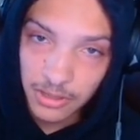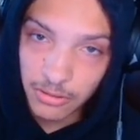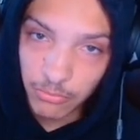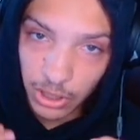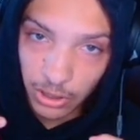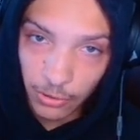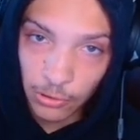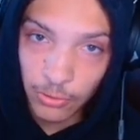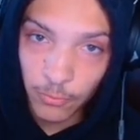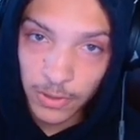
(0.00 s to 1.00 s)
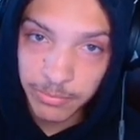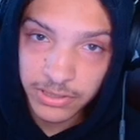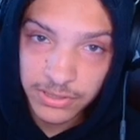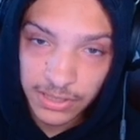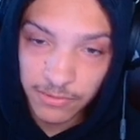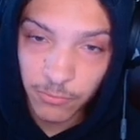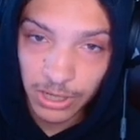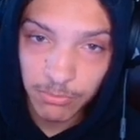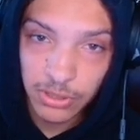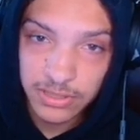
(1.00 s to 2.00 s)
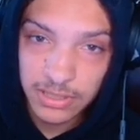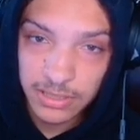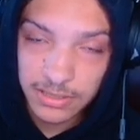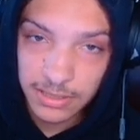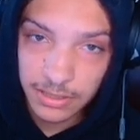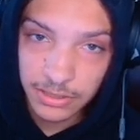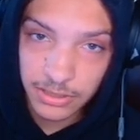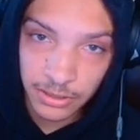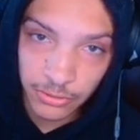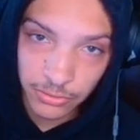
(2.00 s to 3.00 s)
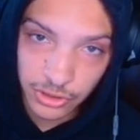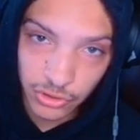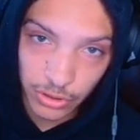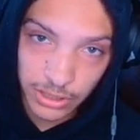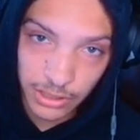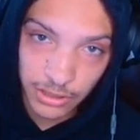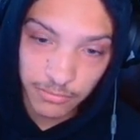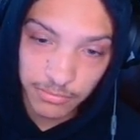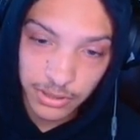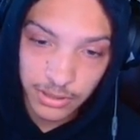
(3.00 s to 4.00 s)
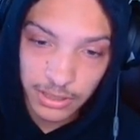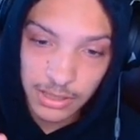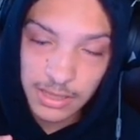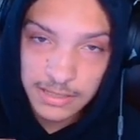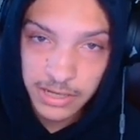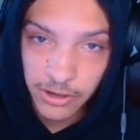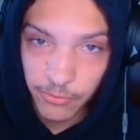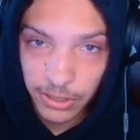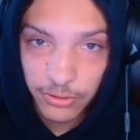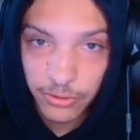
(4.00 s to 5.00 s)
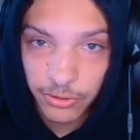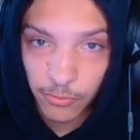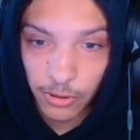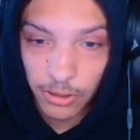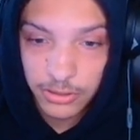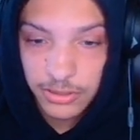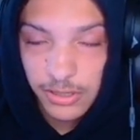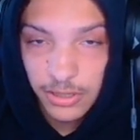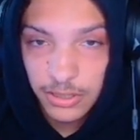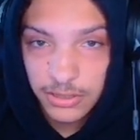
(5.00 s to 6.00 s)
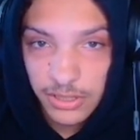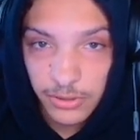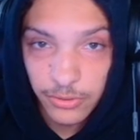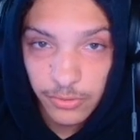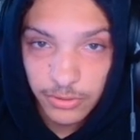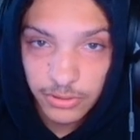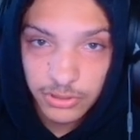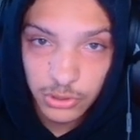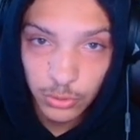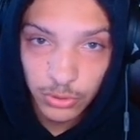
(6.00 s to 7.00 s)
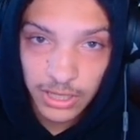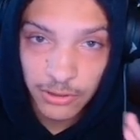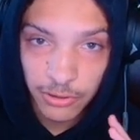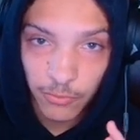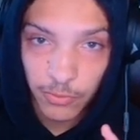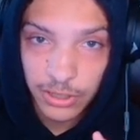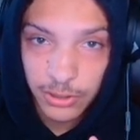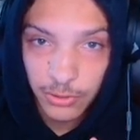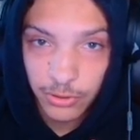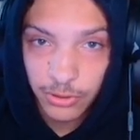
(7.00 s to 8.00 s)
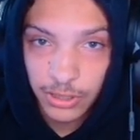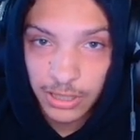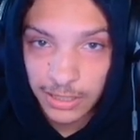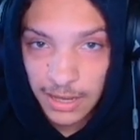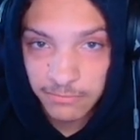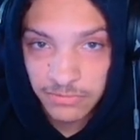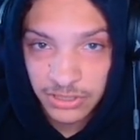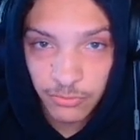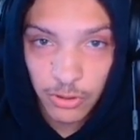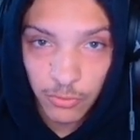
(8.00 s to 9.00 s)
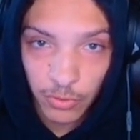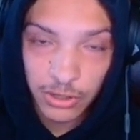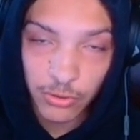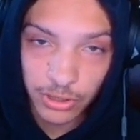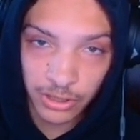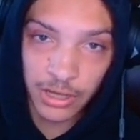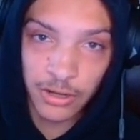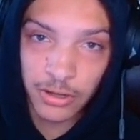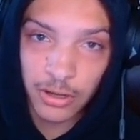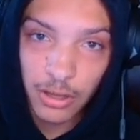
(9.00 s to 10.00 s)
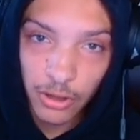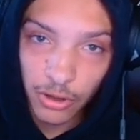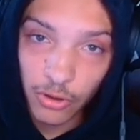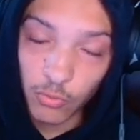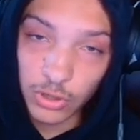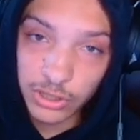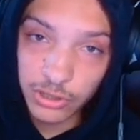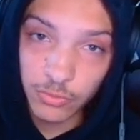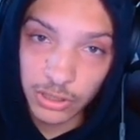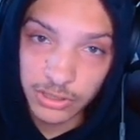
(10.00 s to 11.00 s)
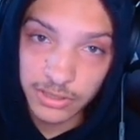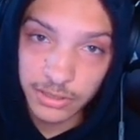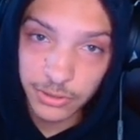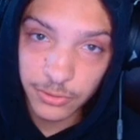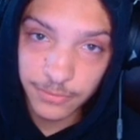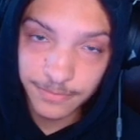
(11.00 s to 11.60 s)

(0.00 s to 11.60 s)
but all weapons in Rainbow Six Siege go straight up, and that's how recoil works. So to counter recoil and have zero recoil at all, what you want to do